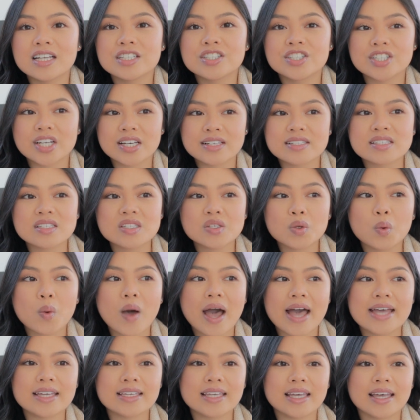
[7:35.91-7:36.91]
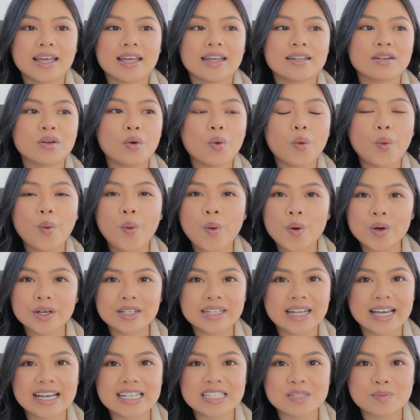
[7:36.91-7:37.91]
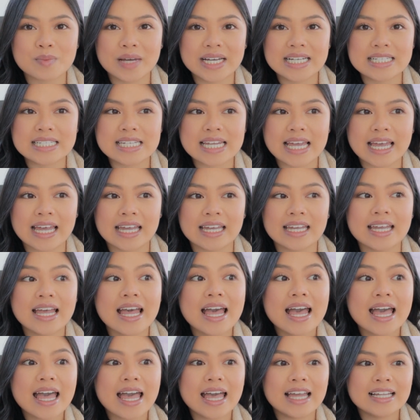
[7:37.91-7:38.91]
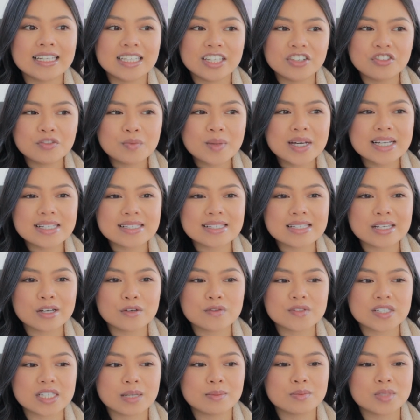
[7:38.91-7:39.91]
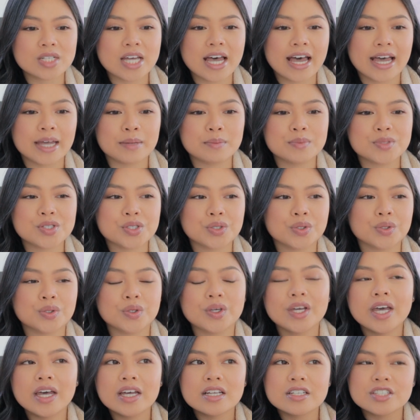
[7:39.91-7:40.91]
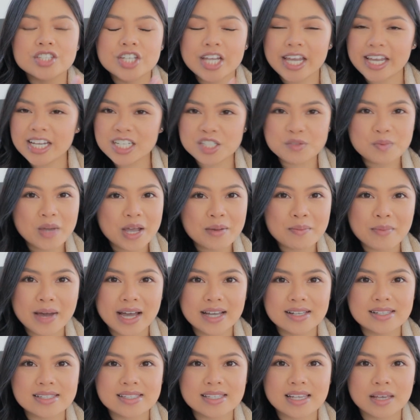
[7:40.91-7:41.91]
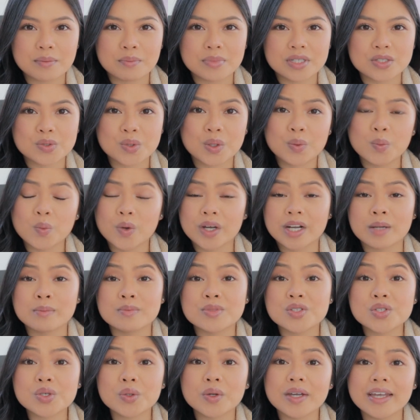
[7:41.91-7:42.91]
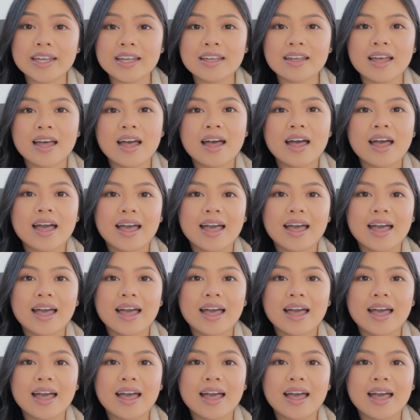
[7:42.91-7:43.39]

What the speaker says: just so I can organize my day and give myself some time to change my mindset between what I'm doing,